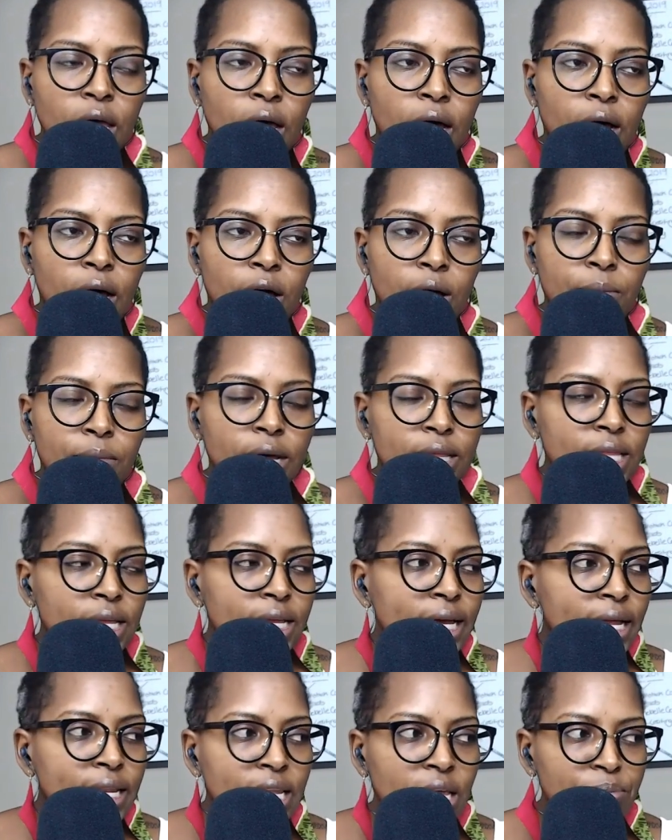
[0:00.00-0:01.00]
I think
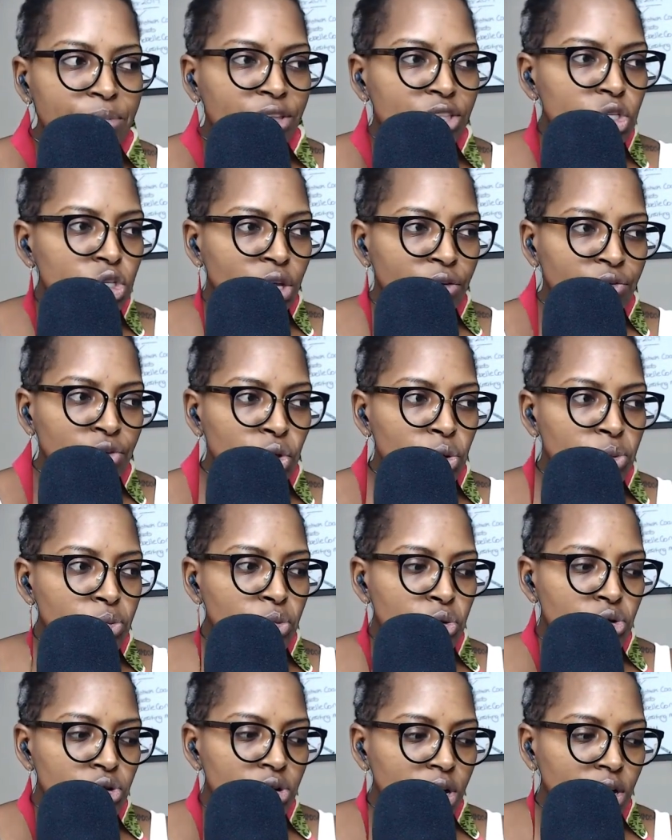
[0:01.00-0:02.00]
I named a few
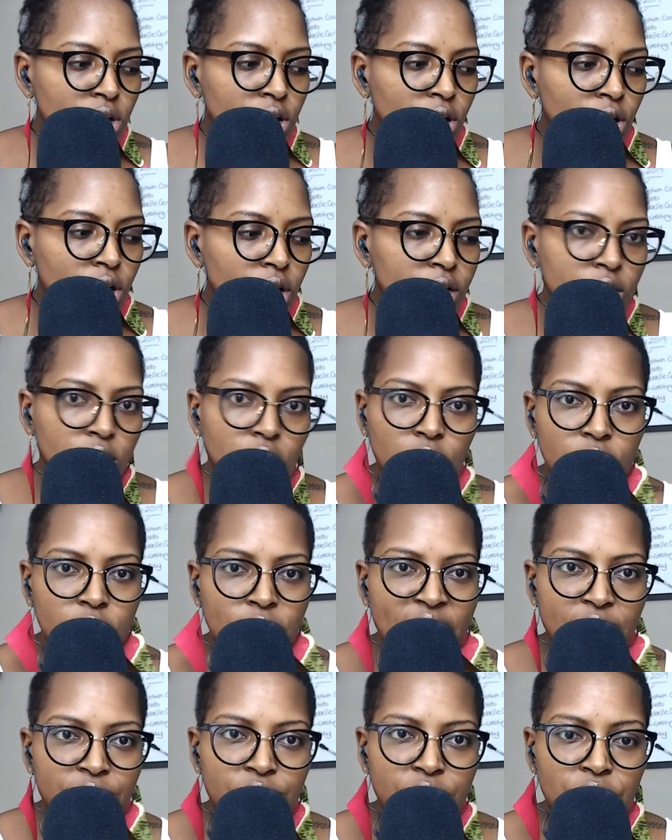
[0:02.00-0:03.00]
more on
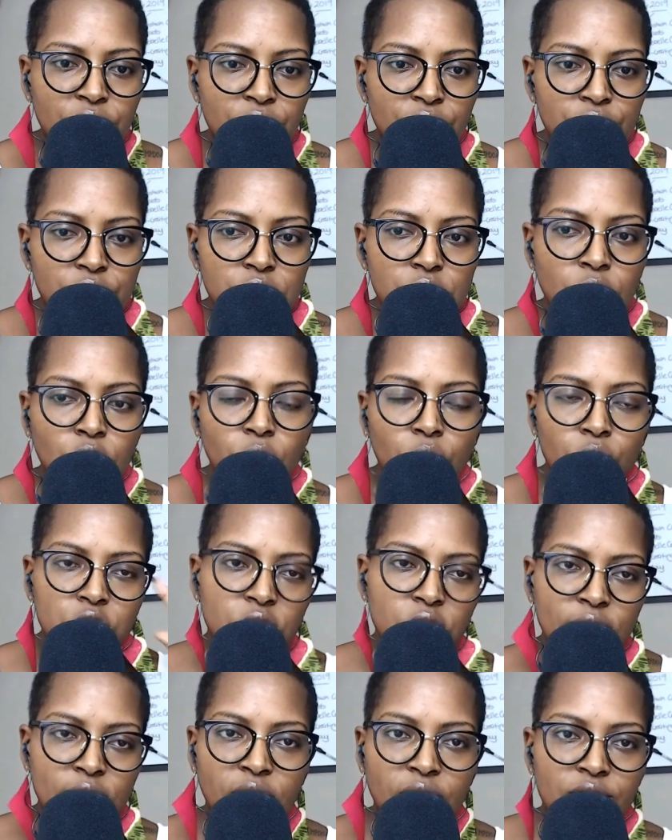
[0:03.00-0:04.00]
that video. So go
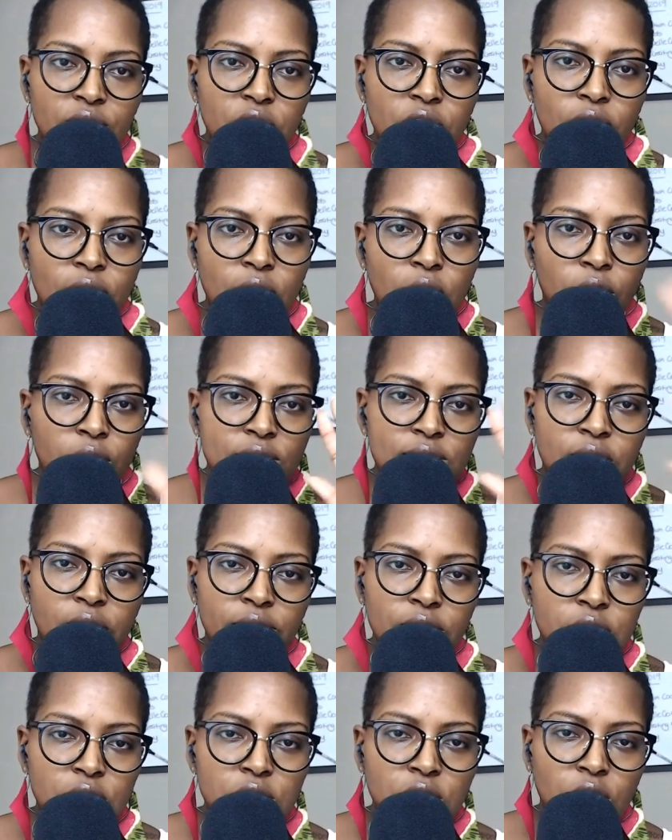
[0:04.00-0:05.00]
check that video out because I
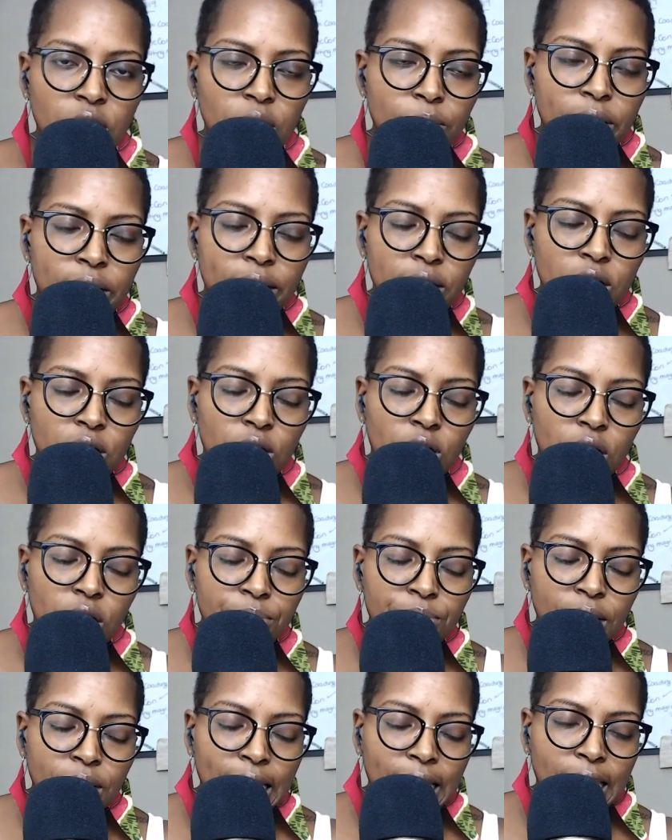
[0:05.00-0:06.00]
really talk about it
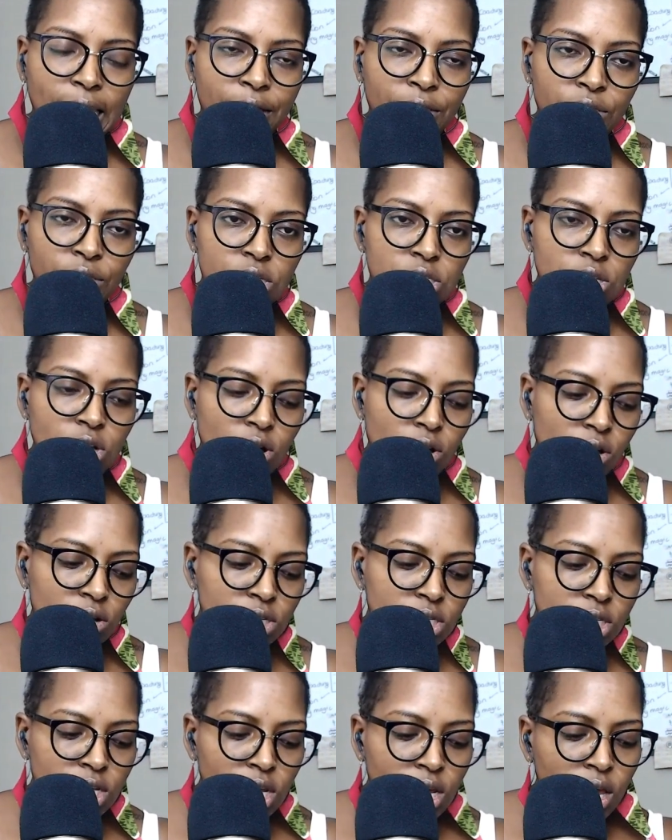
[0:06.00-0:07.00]
at length. It's
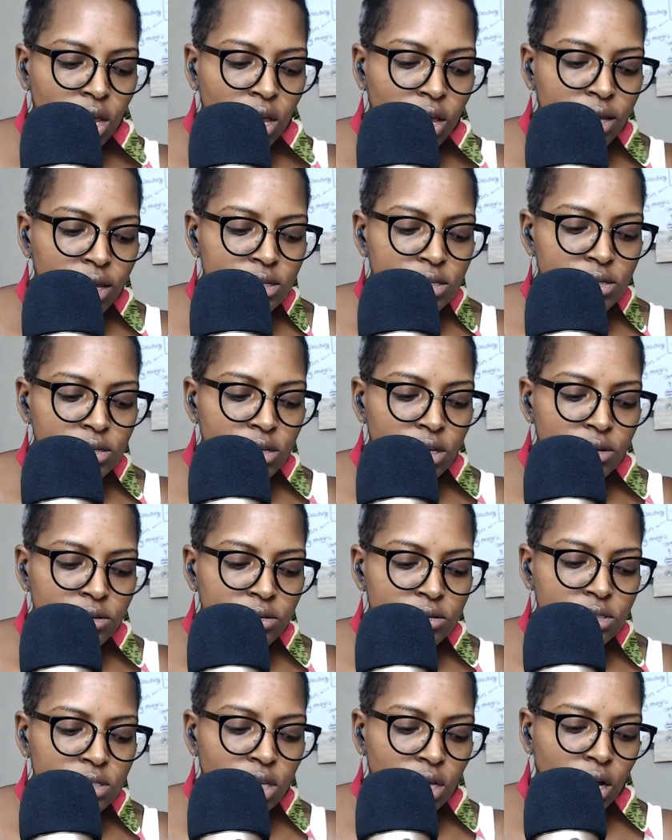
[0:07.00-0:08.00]
called
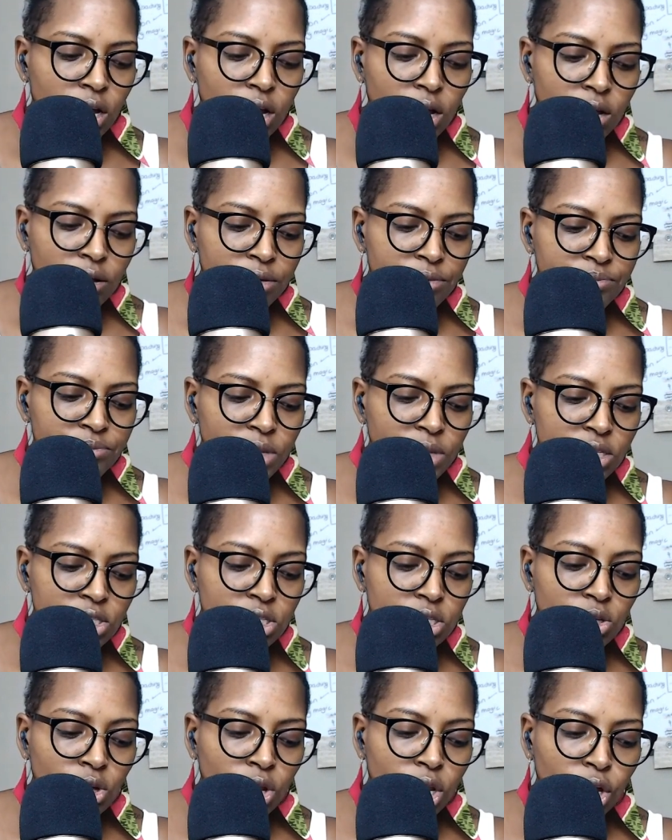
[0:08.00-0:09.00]

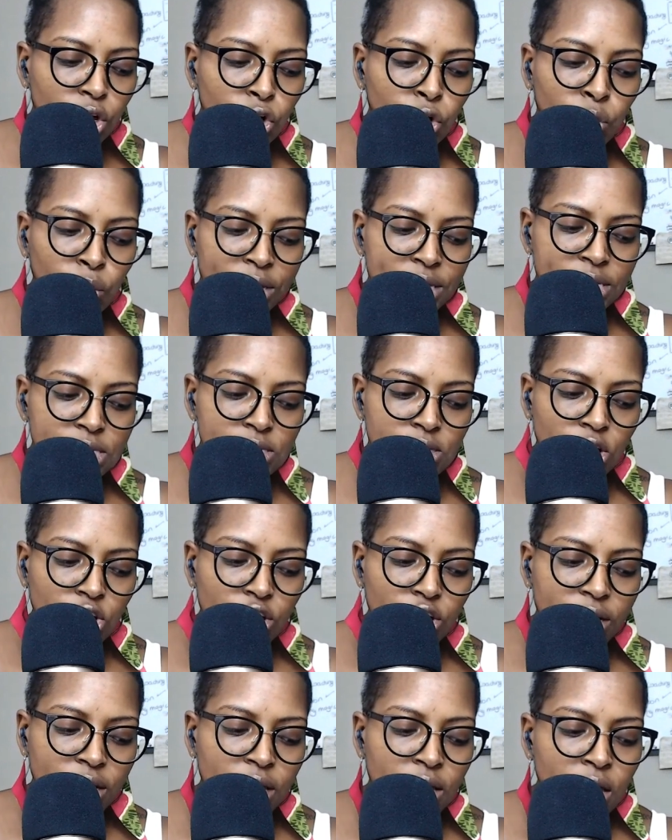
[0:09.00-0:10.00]
a quiz
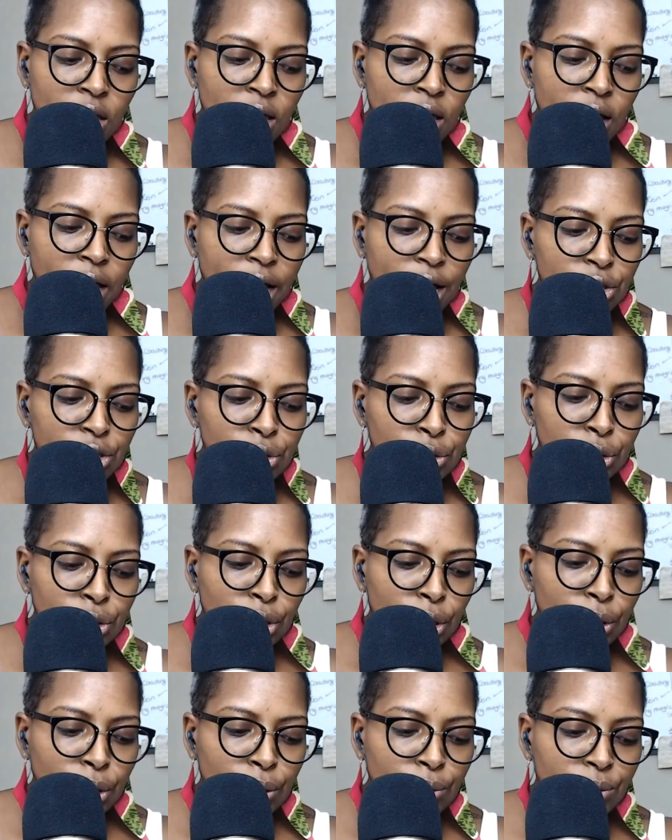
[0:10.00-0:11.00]
on how to
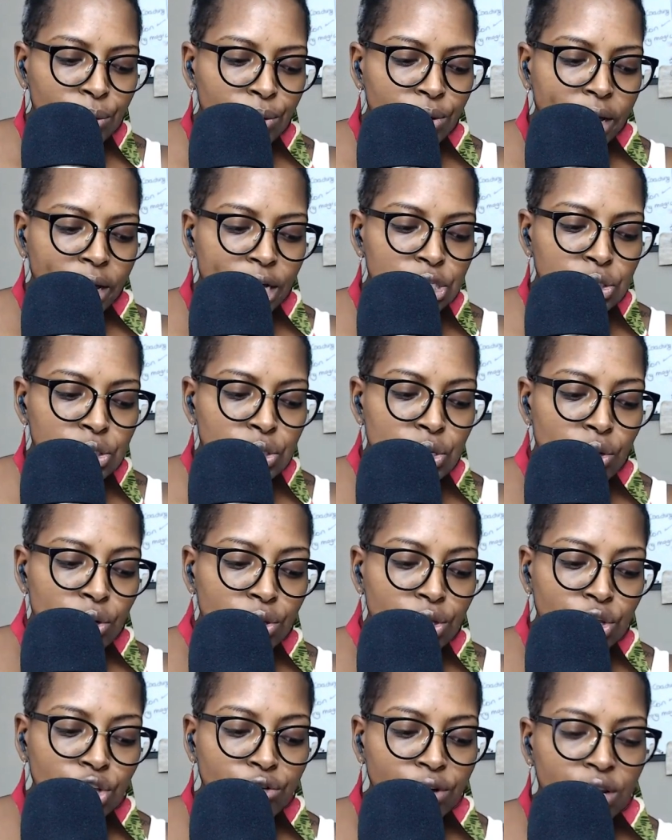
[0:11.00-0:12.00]
know
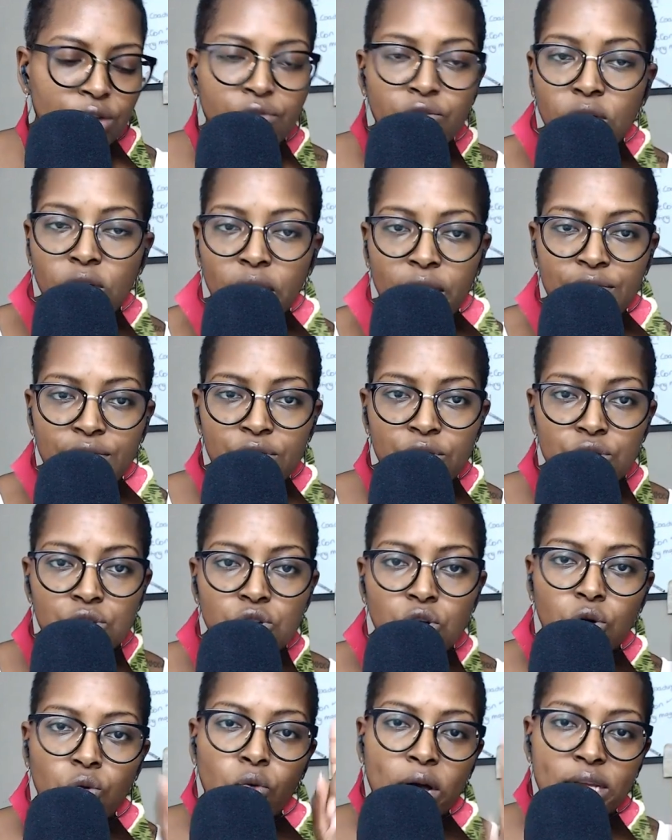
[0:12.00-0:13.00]
that you're ready for a life coach.
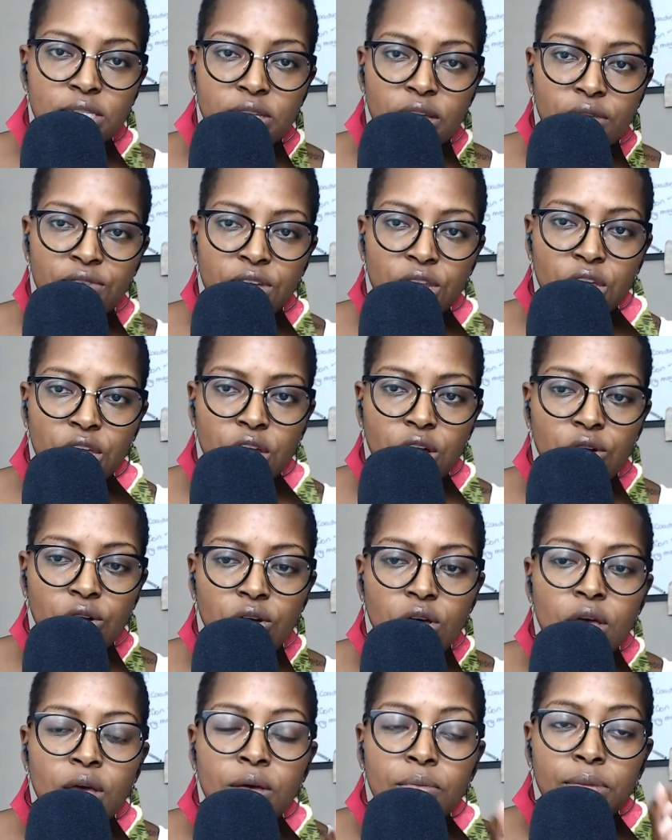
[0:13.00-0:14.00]
Go watch that video
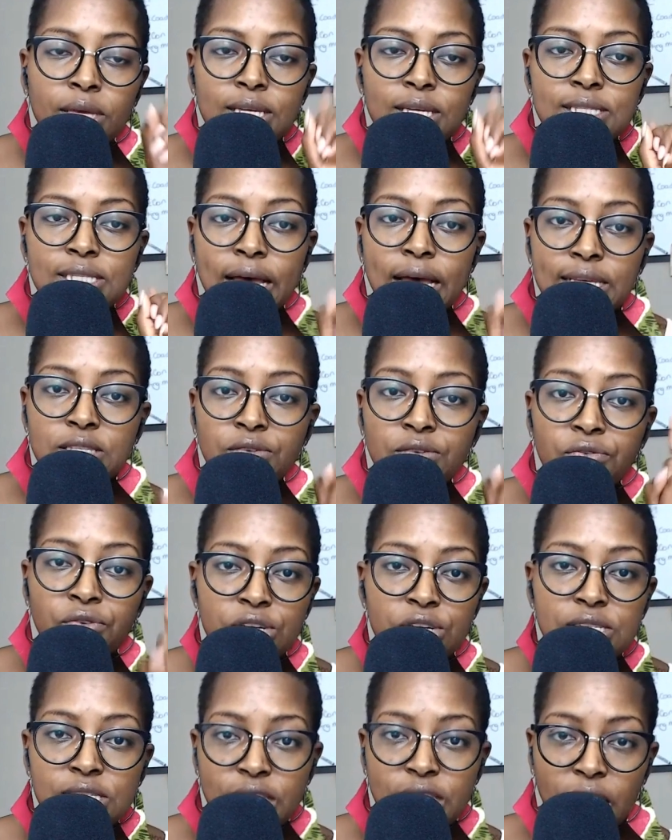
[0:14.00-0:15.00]
because that's the
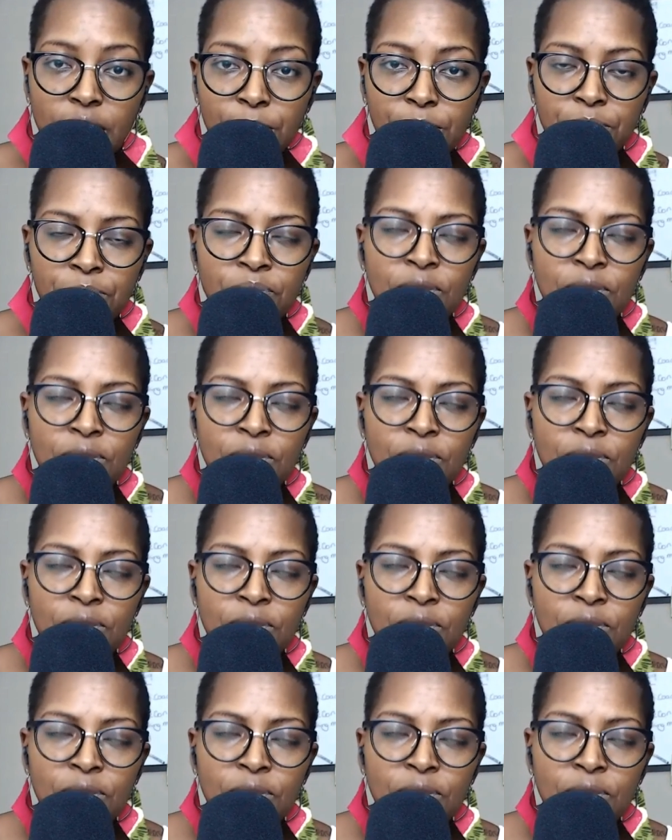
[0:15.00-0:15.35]
first step.